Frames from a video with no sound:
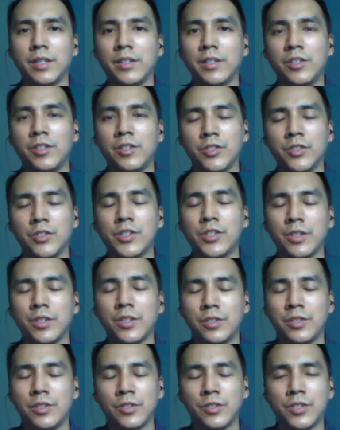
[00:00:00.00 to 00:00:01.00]
to
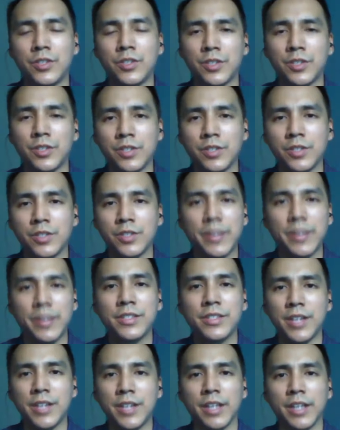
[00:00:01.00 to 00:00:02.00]
some
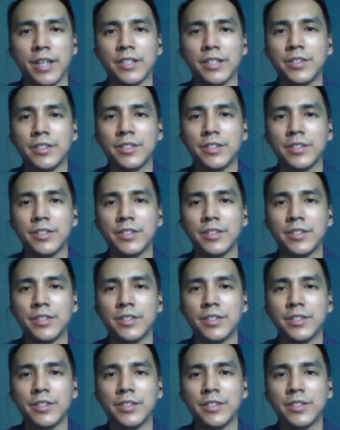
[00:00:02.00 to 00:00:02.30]
extent,